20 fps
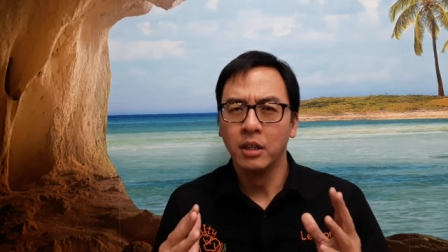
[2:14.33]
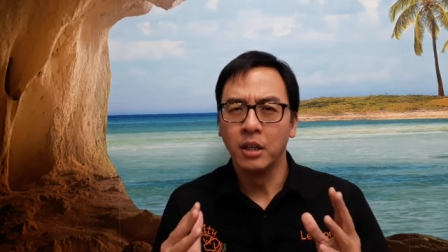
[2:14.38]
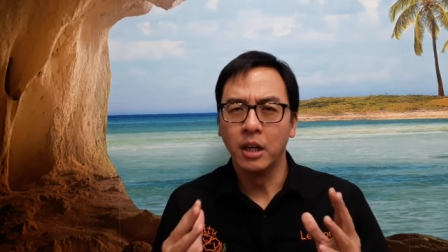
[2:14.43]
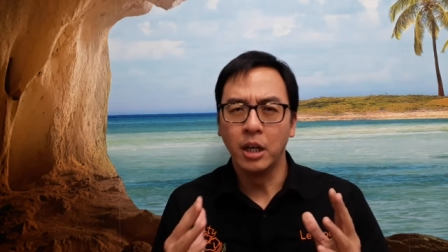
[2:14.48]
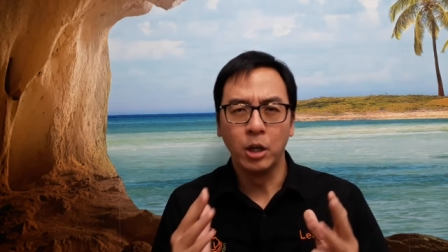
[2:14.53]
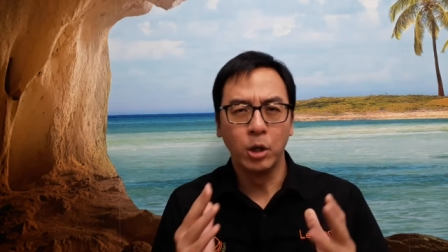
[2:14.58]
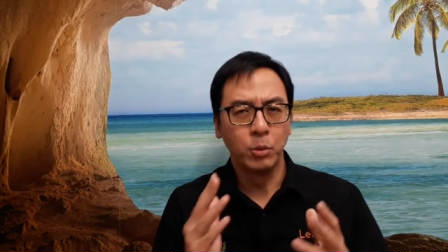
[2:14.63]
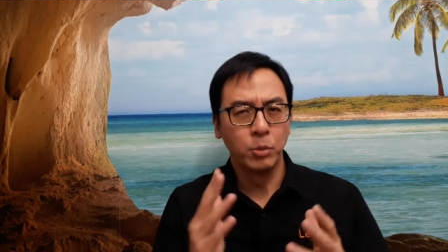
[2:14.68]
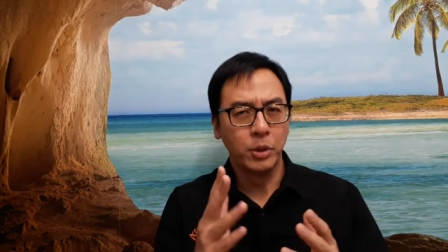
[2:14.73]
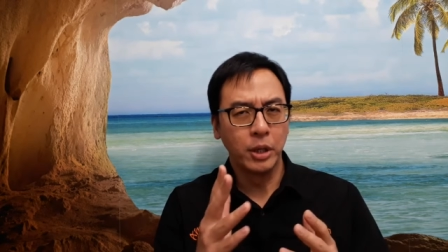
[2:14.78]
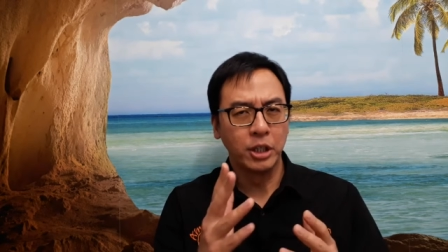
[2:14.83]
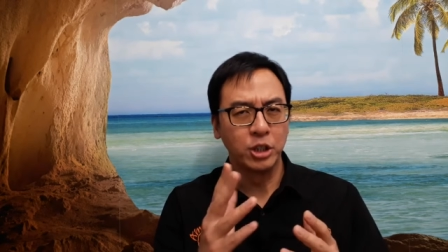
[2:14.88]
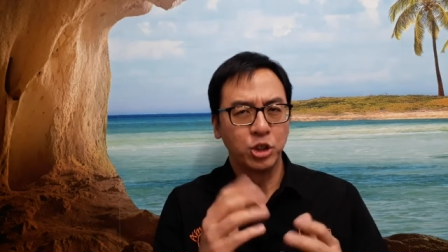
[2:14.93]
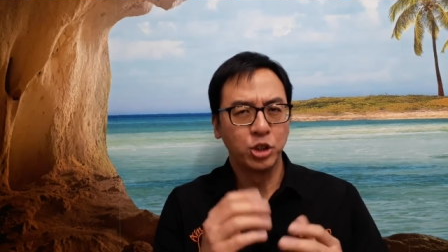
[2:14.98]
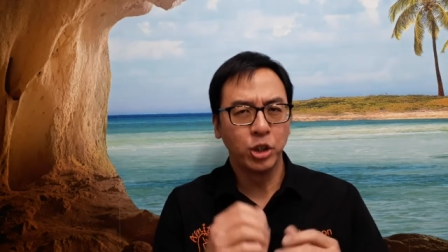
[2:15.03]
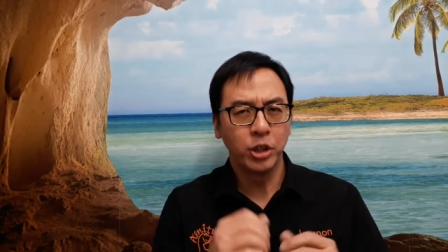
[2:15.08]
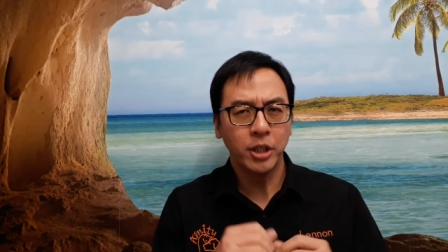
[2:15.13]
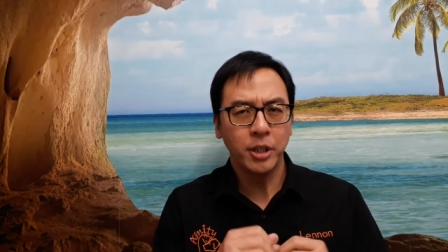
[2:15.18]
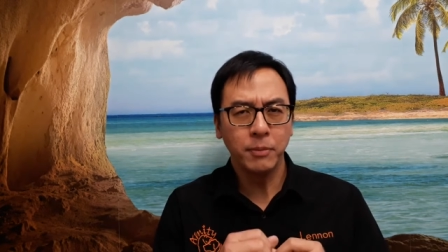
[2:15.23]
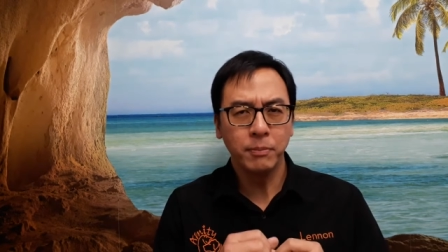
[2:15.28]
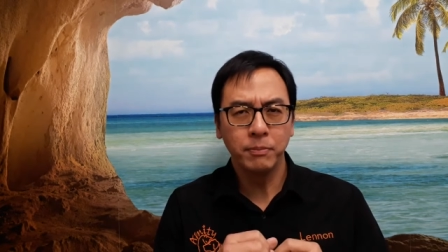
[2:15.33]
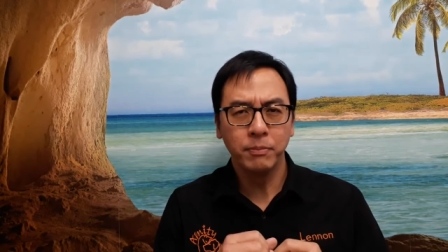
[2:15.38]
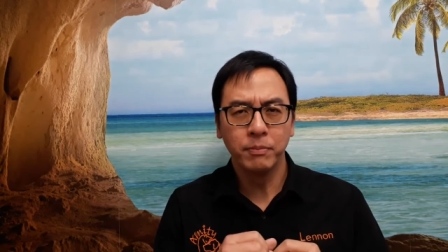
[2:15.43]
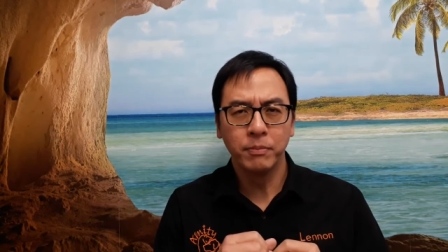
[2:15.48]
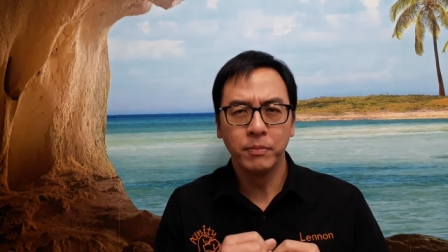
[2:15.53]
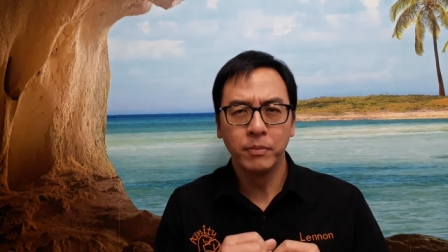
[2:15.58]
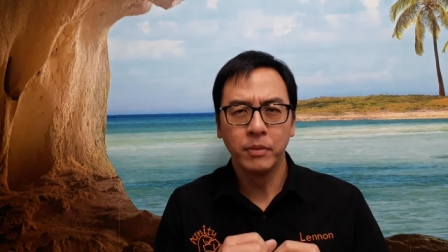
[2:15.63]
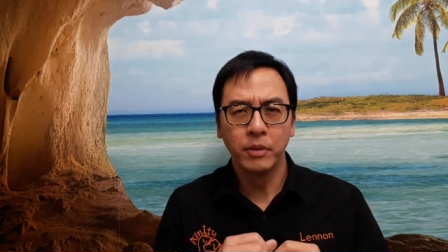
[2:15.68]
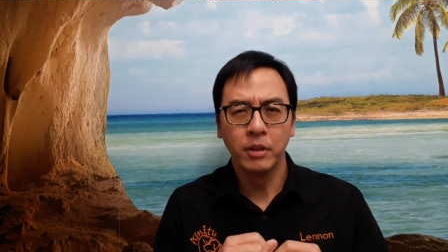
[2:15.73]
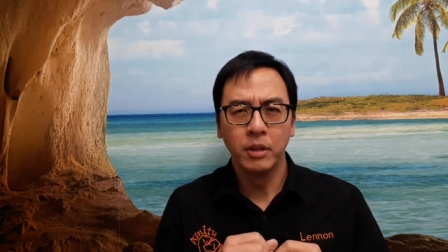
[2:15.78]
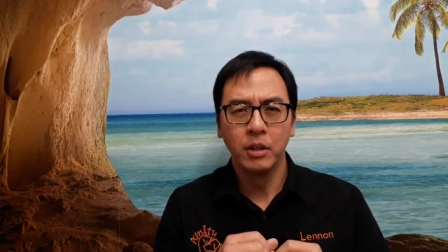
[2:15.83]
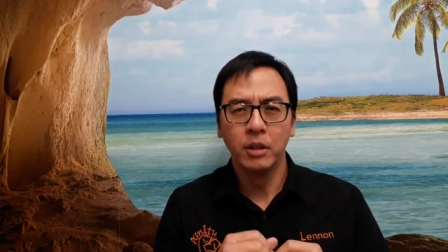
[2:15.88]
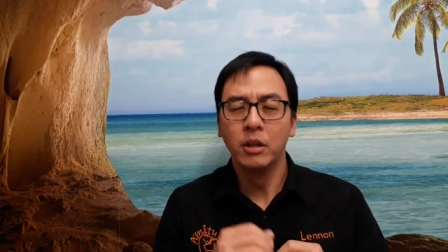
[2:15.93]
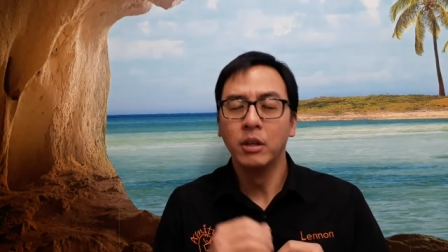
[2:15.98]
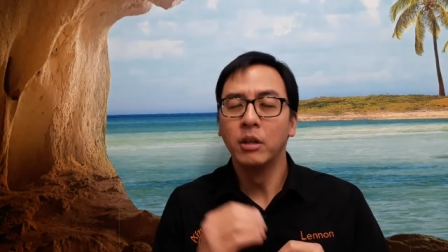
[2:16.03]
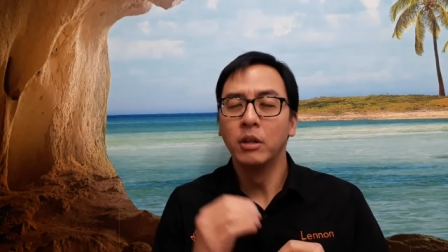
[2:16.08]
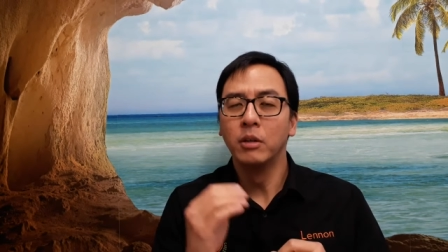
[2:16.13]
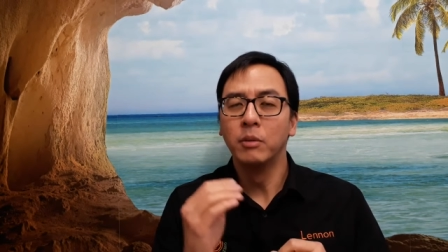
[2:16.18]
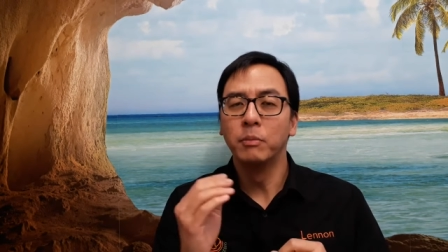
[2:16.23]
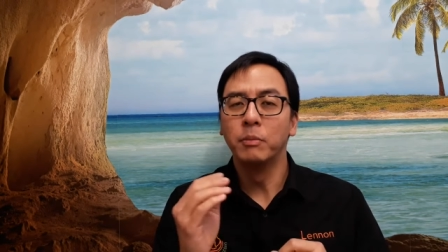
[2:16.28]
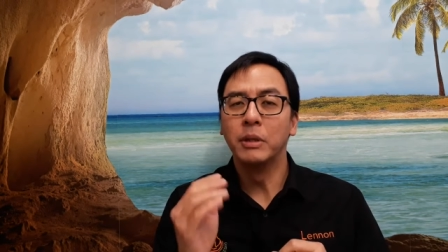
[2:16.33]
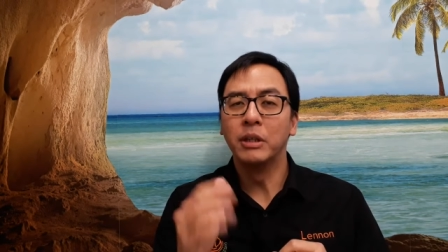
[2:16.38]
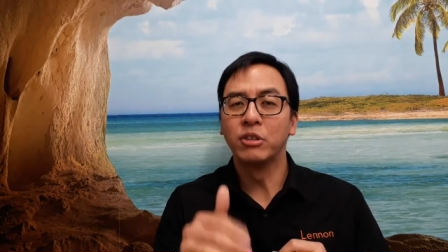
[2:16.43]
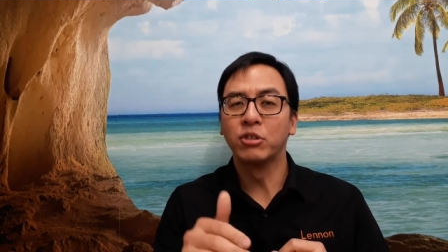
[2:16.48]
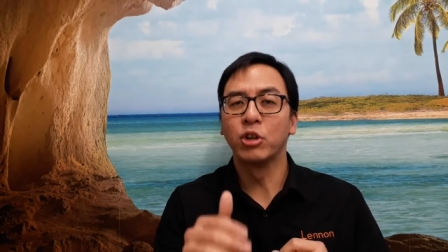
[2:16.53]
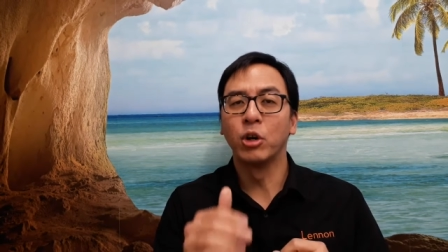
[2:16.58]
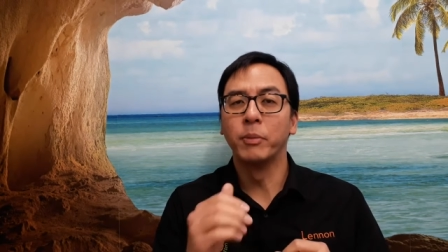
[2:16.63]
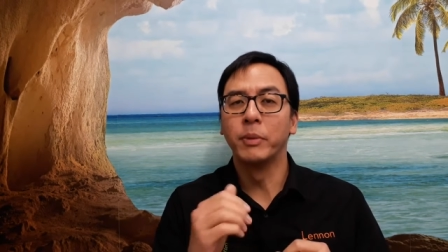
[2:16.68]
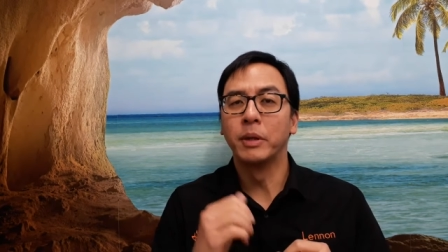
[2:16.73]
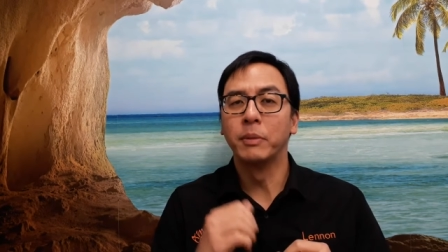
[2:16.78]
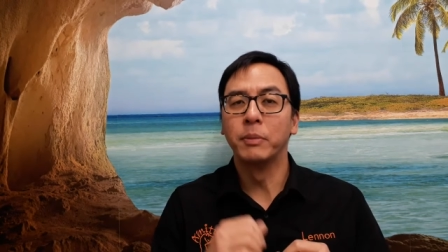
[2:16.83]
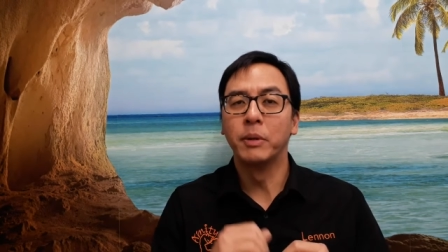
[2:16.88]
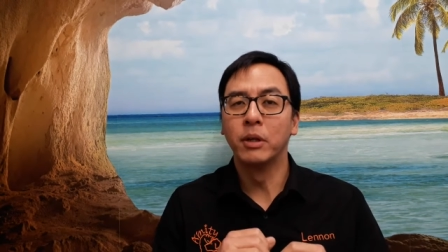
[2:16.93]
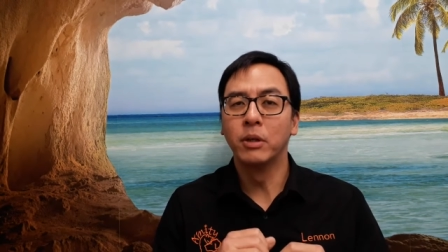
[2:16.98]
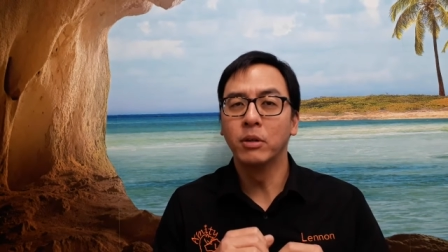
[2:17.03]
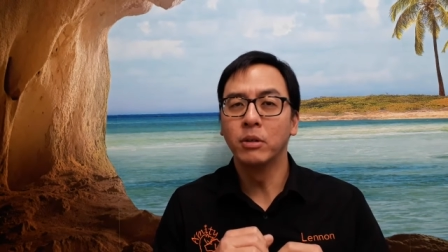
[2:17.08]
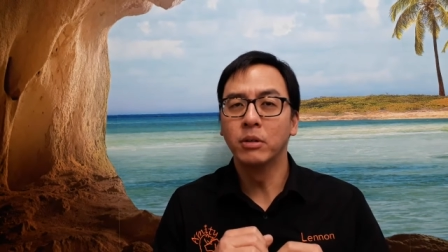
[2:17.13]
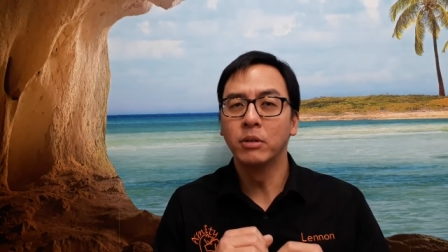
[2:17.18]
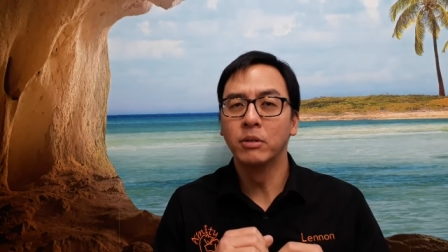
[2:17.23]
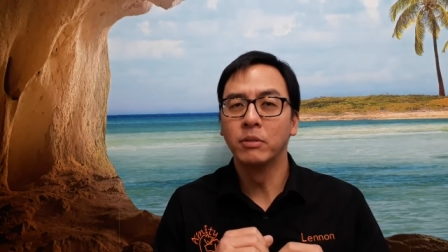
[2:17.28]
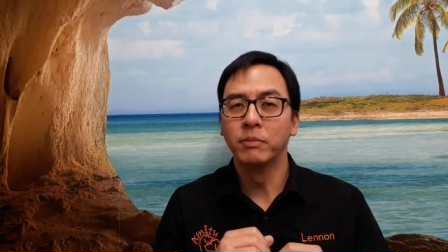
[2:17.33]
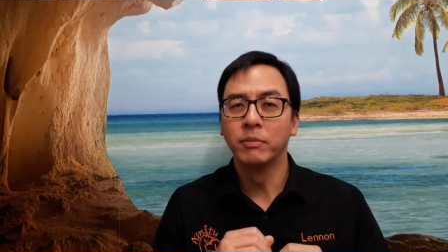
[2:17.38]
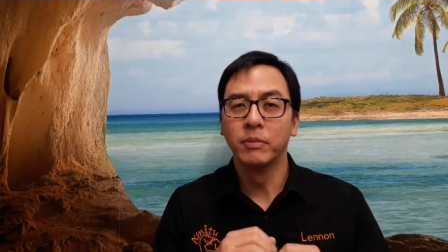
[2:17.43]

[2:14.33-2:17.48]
I hope you enjoy them. Please comment below